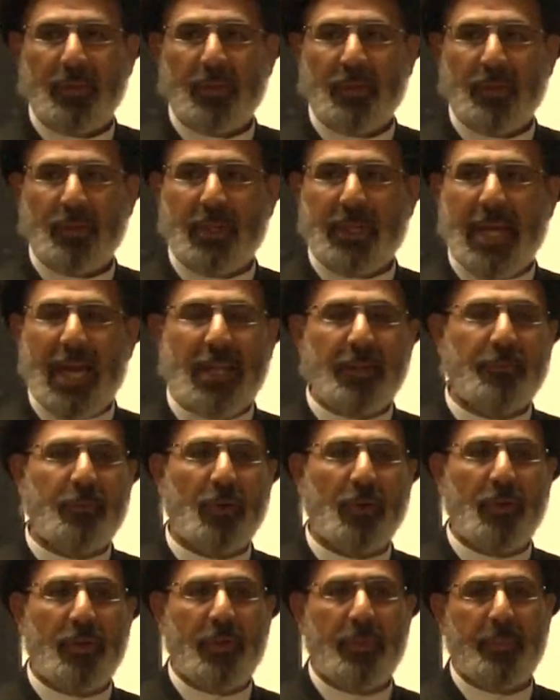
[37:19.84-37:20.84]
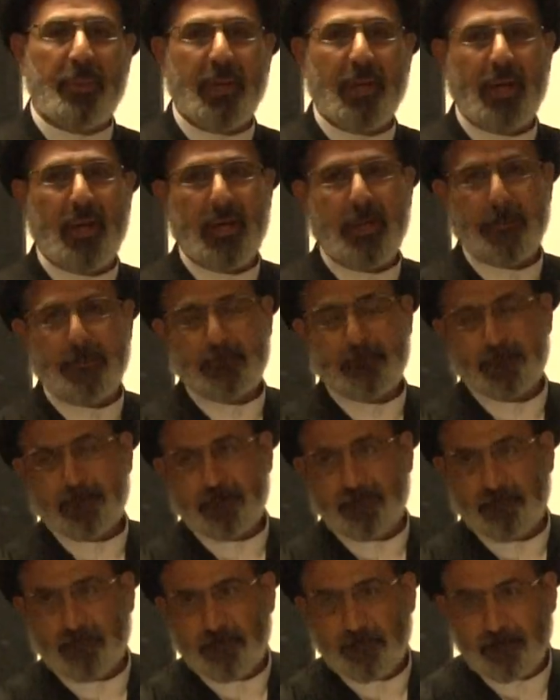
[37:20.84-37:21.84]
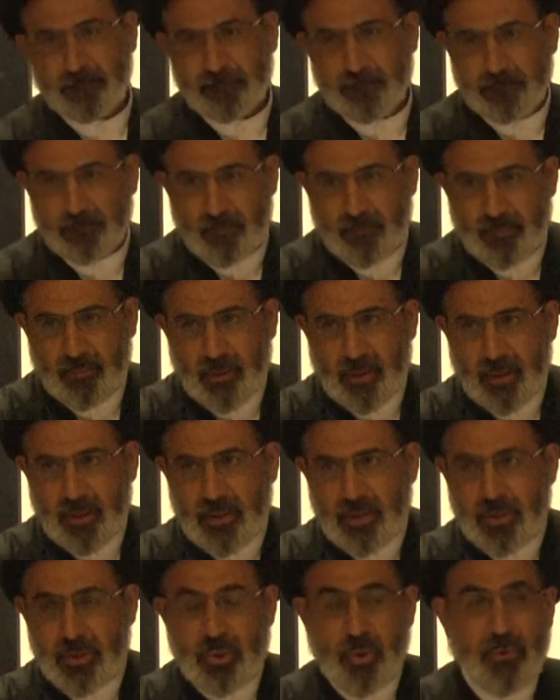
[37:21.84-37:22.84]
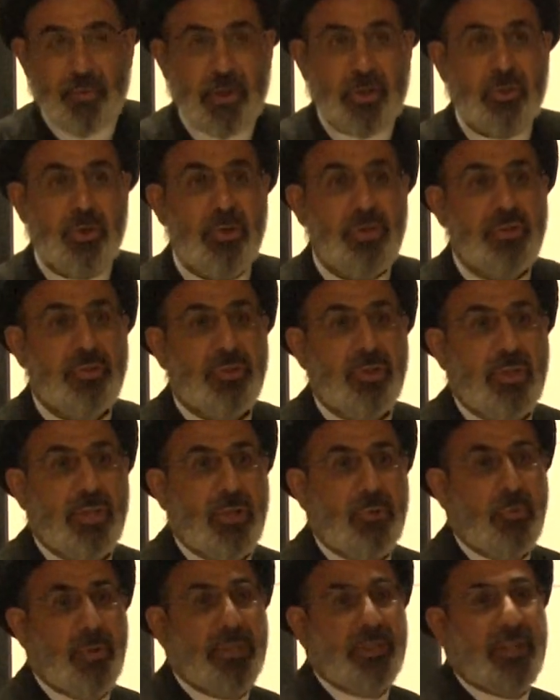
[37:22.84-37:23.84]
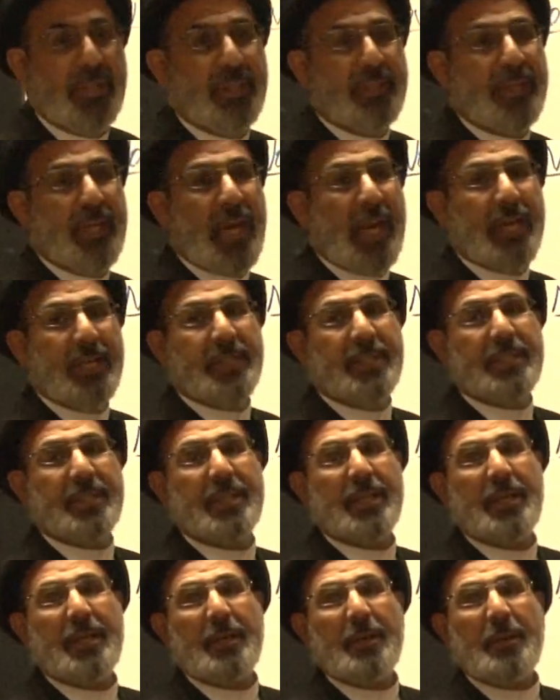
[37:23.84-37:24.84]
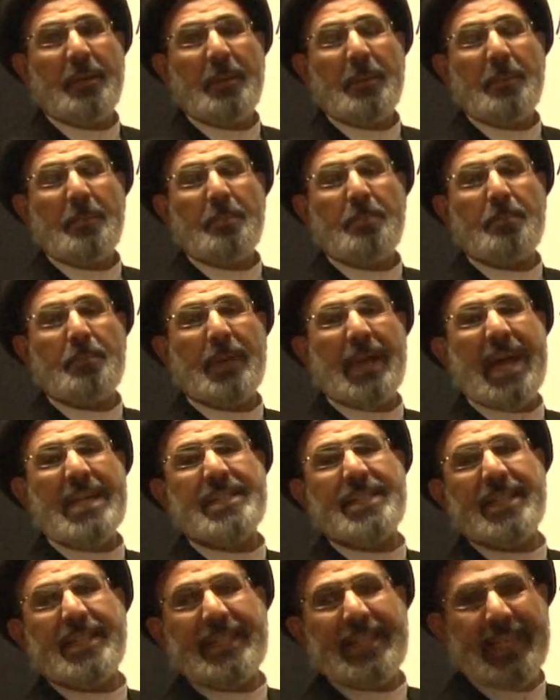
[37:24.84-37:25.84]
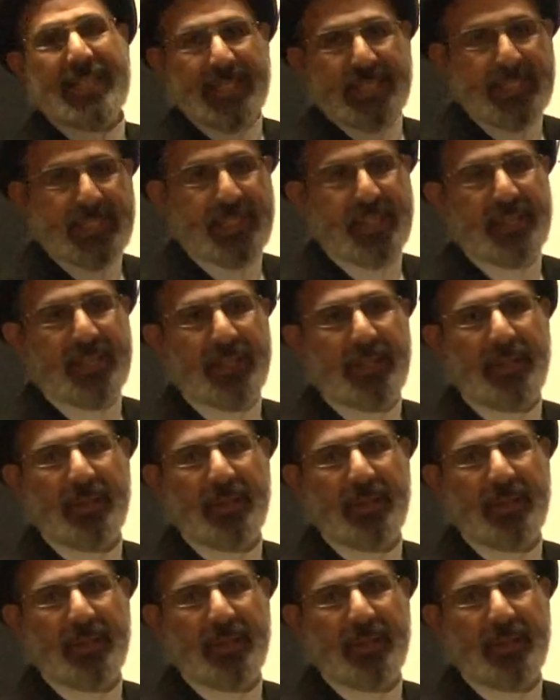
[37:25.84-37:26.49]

You can't follow the bara'ah. So the continuity takes precedence